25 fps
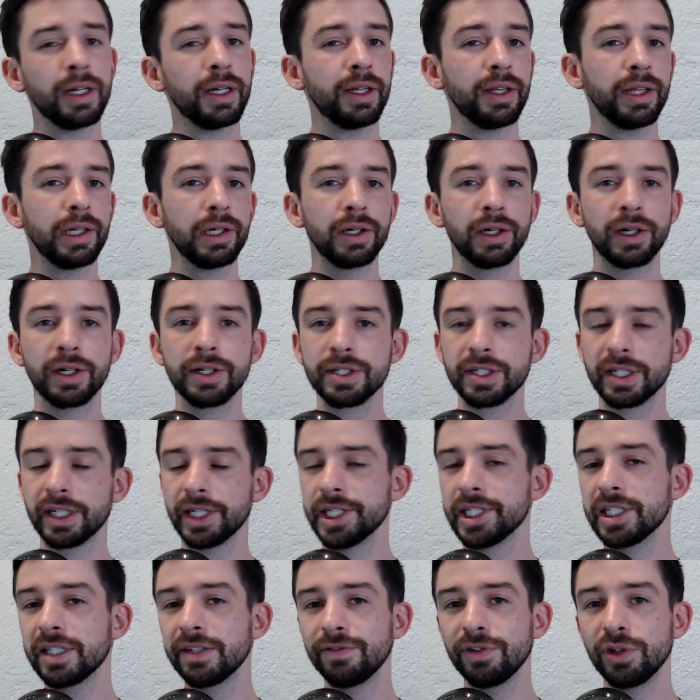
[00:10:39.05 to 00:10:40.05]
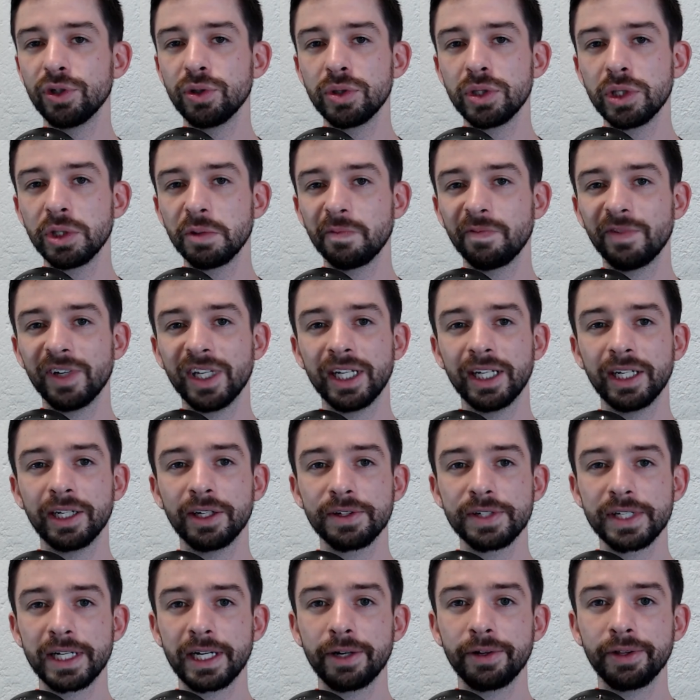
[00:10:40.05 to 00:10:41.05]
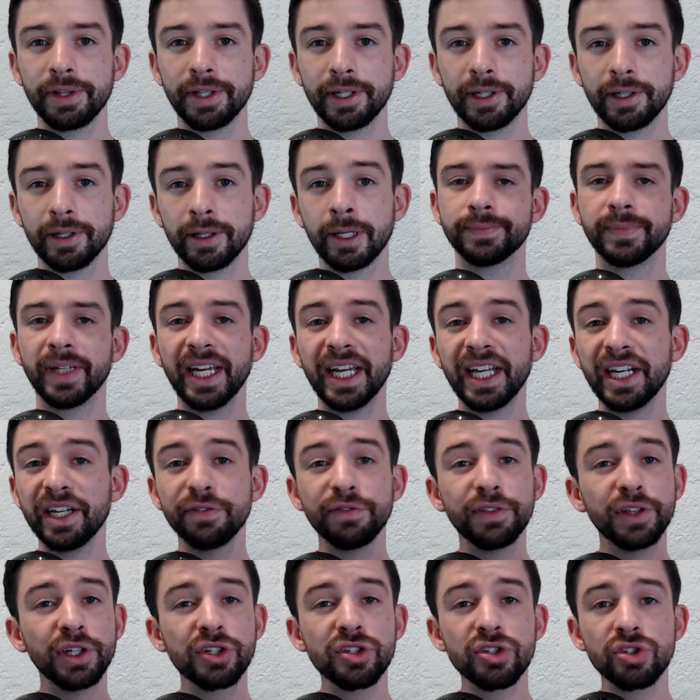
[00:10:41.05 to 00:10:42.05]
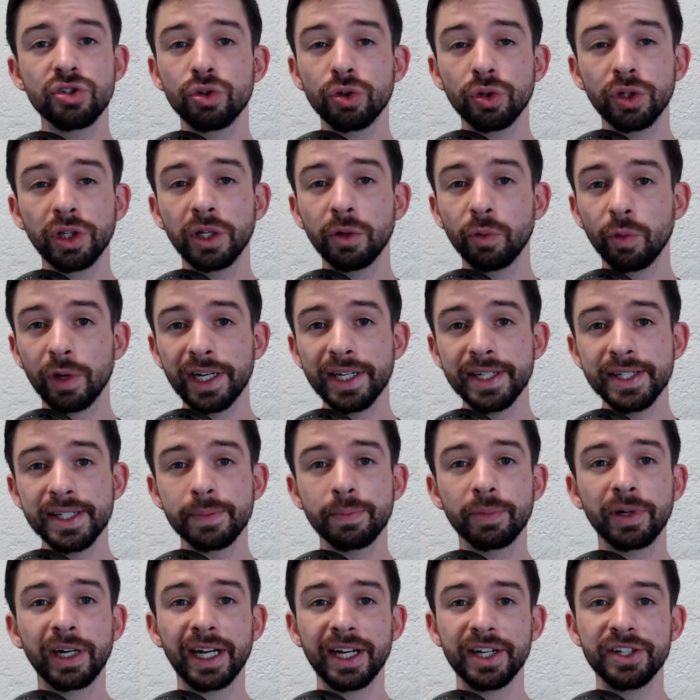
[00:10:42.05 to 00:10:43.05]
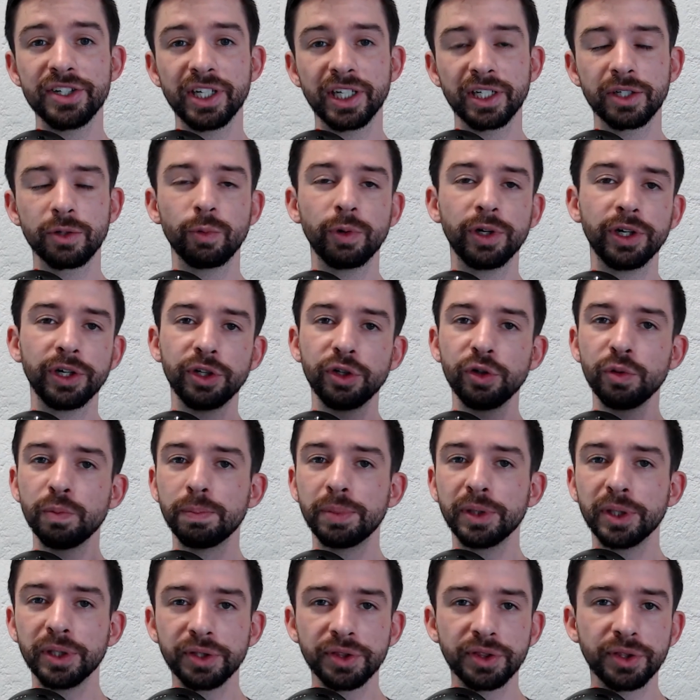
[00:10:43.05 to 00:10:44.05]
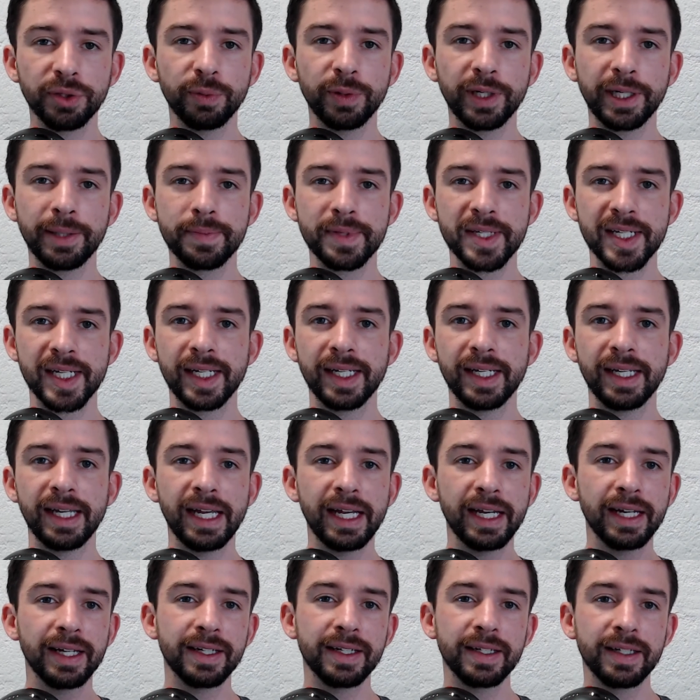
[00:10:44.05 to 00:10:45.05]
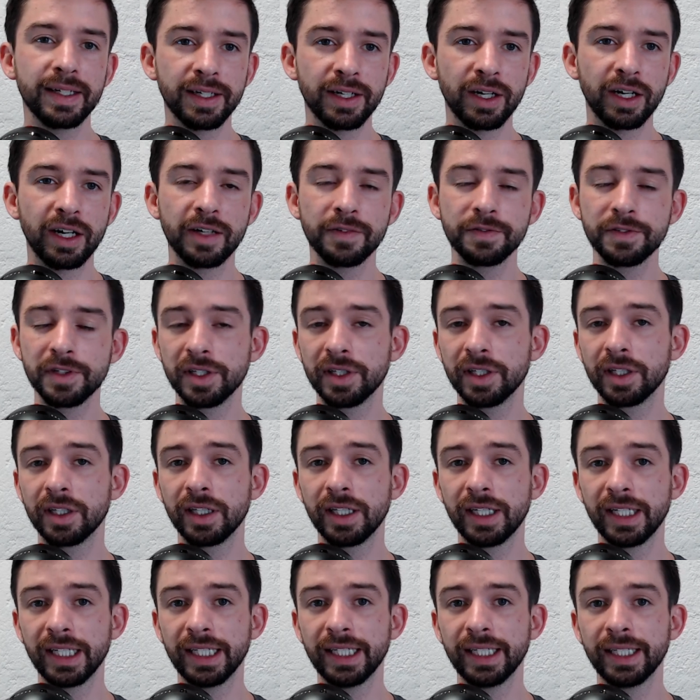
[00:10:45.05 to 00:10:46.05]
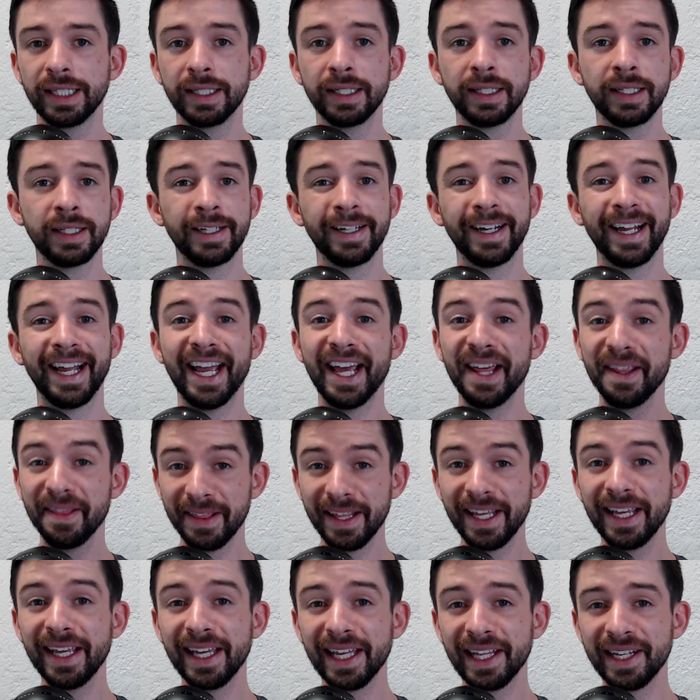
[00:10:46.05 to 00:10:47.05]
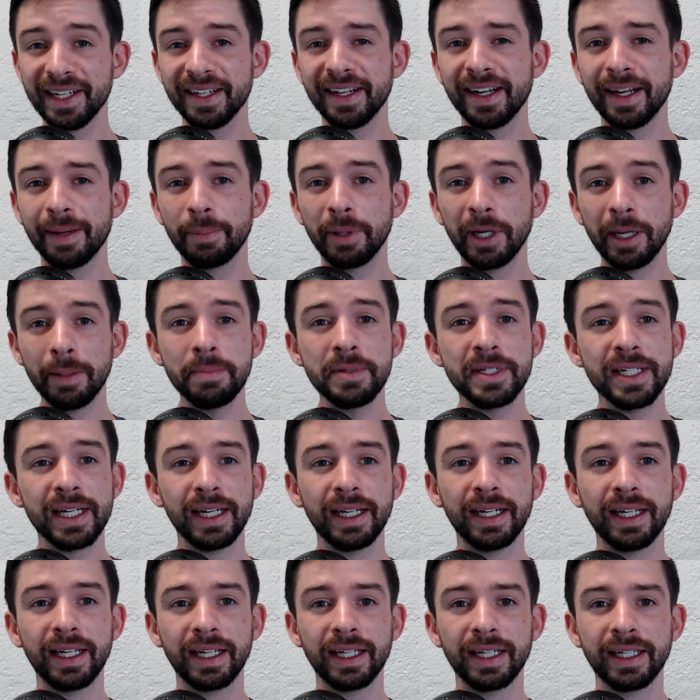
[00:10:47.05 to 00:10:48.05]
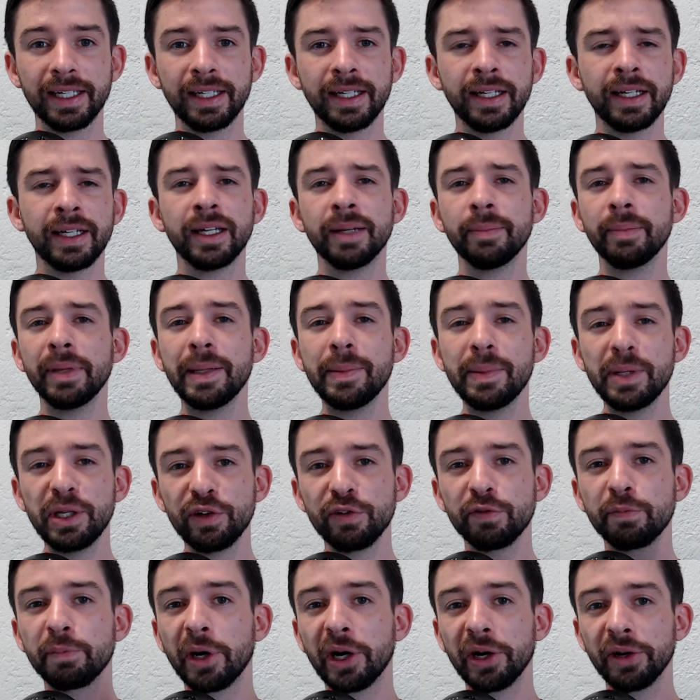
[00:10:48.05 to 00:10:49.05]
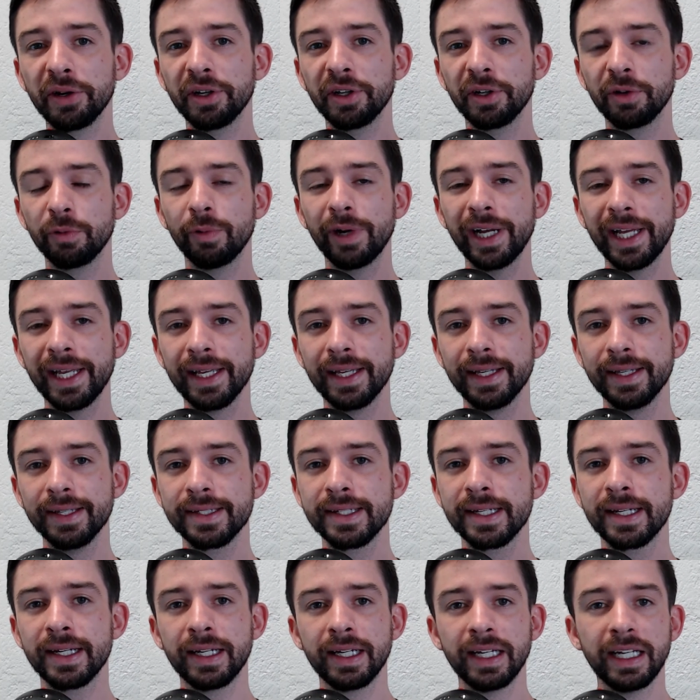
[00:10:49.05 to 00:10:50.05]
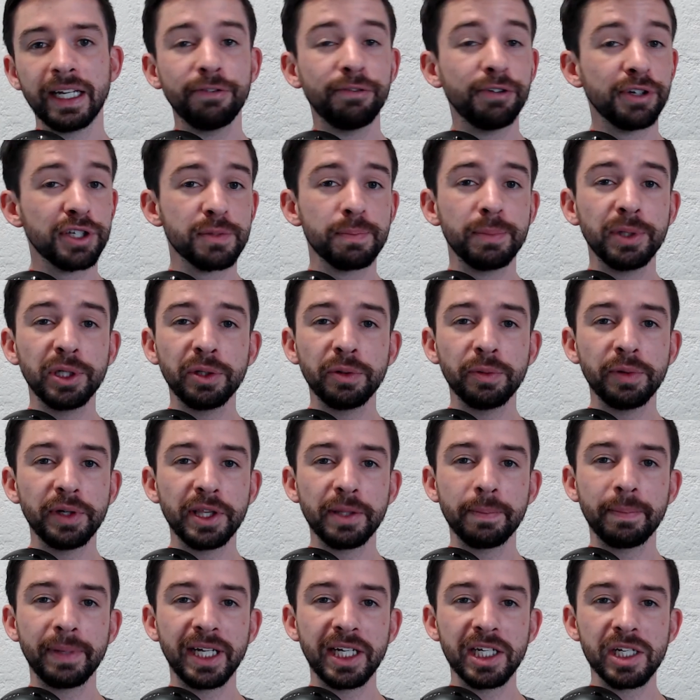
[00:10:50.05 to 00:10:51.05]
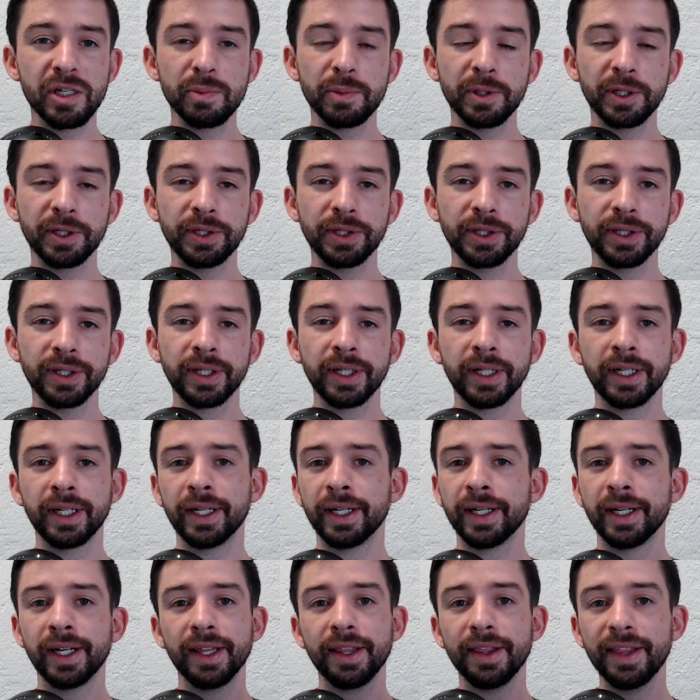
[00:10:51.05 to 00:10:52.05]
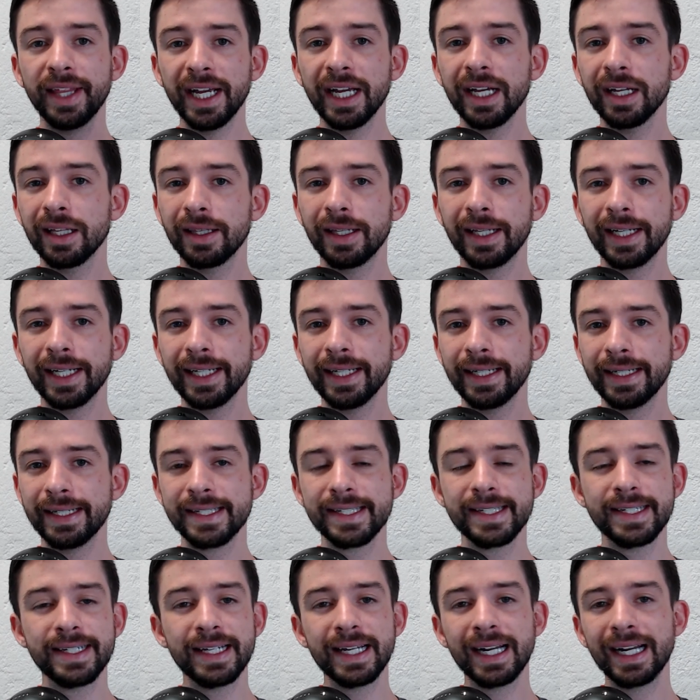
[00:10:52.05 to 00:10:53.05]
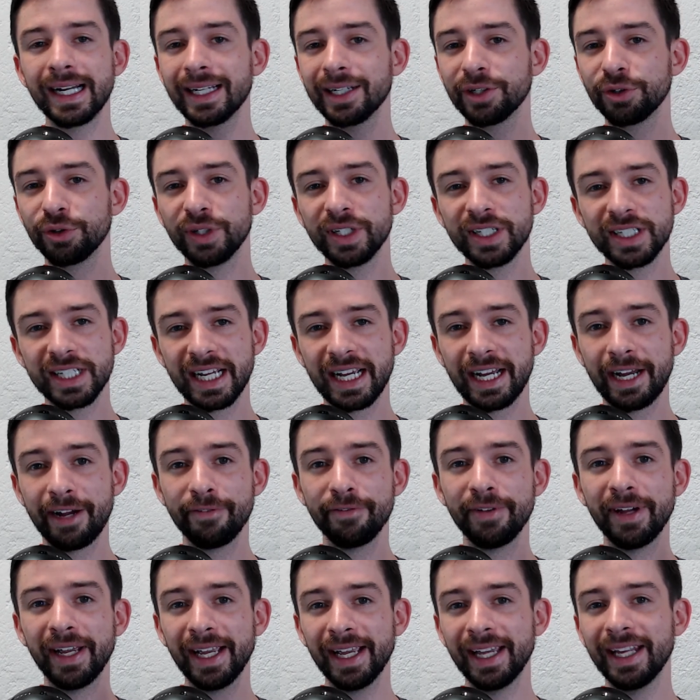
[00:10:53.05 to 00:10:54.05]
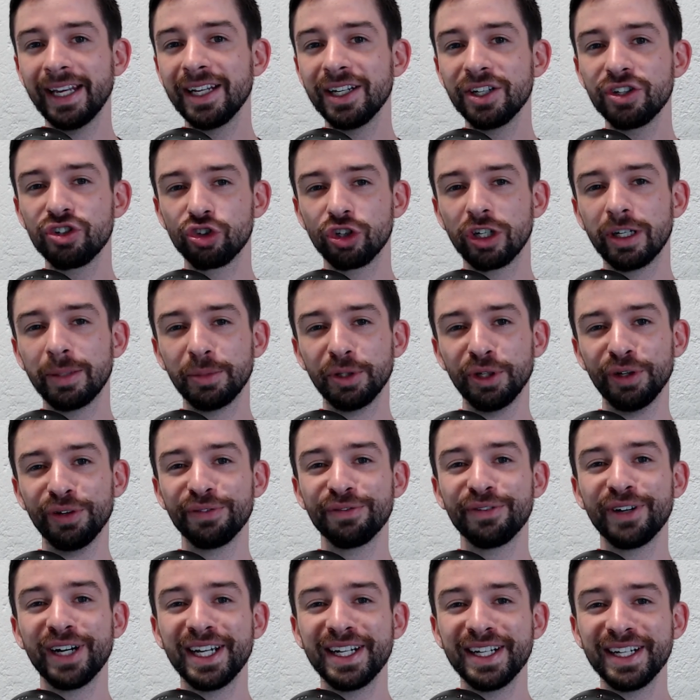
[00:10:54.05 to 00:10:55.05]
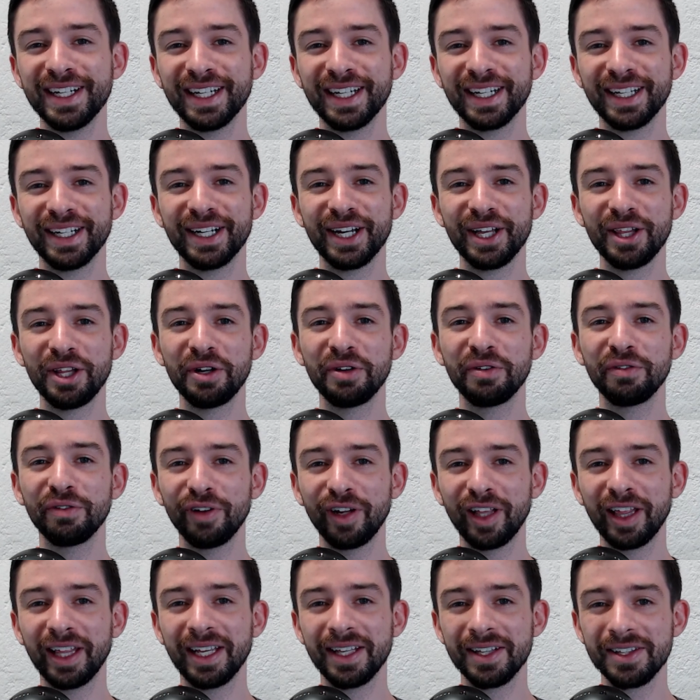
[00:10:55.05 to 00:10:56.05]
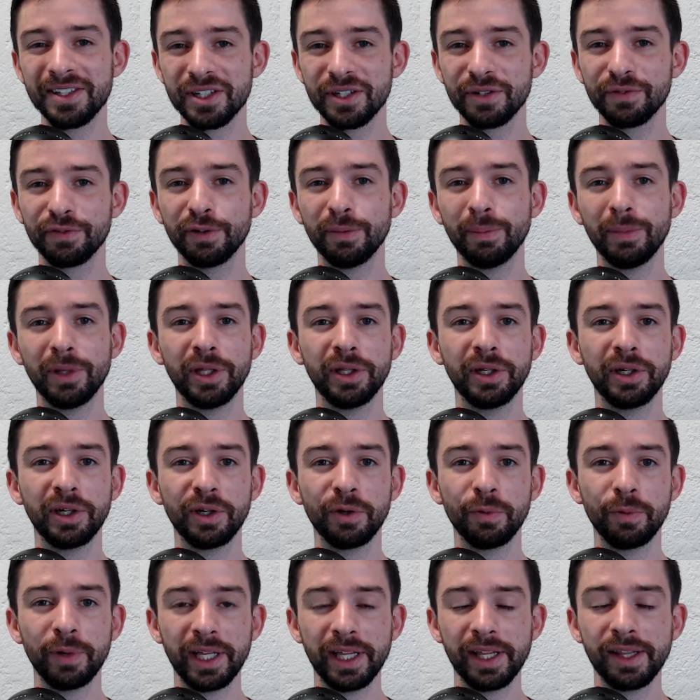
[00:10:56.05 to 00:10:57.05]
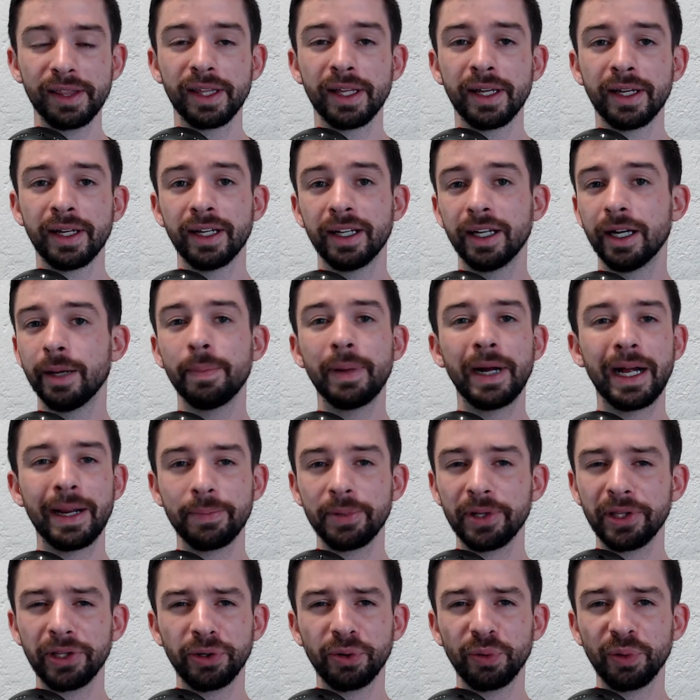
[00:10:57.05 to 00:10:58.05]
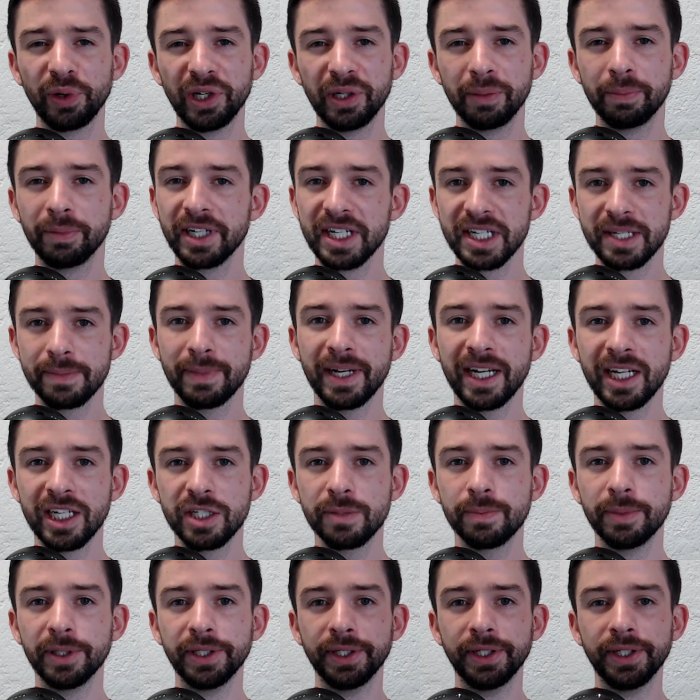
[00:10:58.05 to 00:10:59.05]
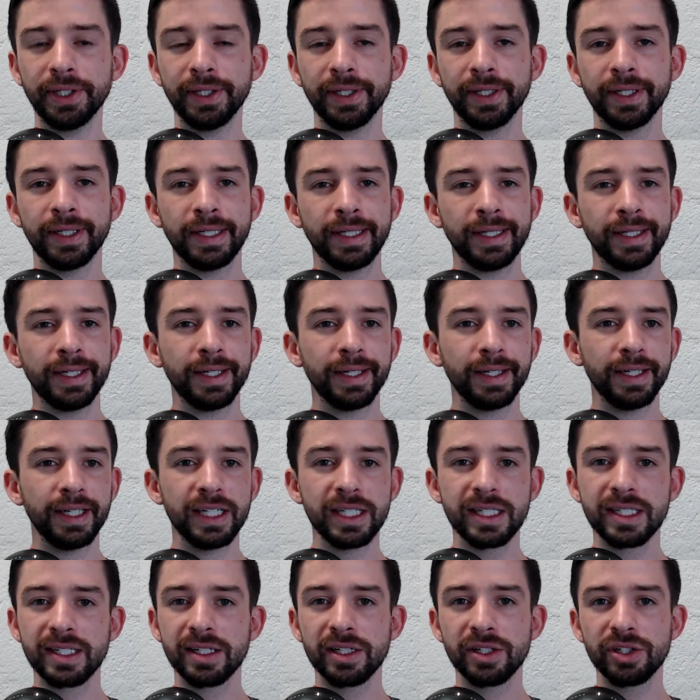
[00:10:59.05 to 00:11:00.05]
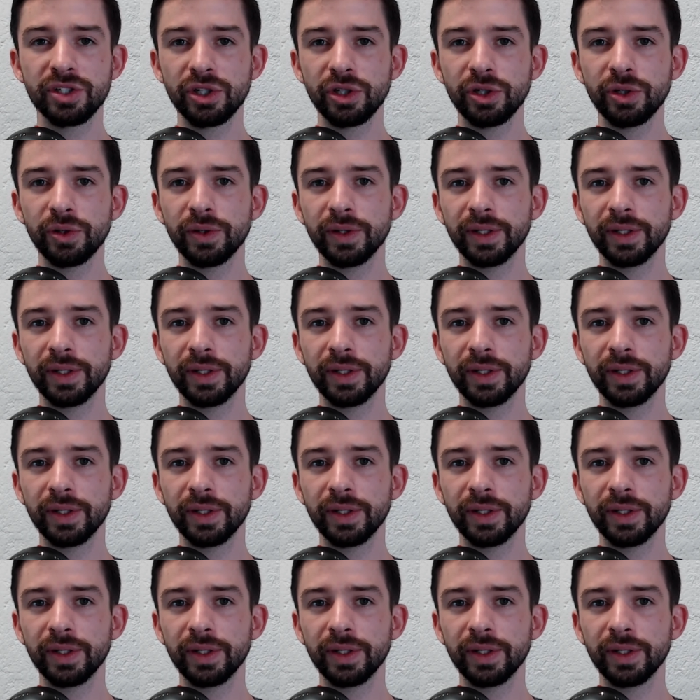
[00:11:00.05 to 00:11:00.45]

There are tons of YouTube videos out there. And if this truly was a project where you built the website, handed it off to the client, and they ended up updating it, maybe you've parted ways. If it's built with a page builder, that client is not going to have any trouble finding another freelancer familiar with a popular WordPress page builder. It's, so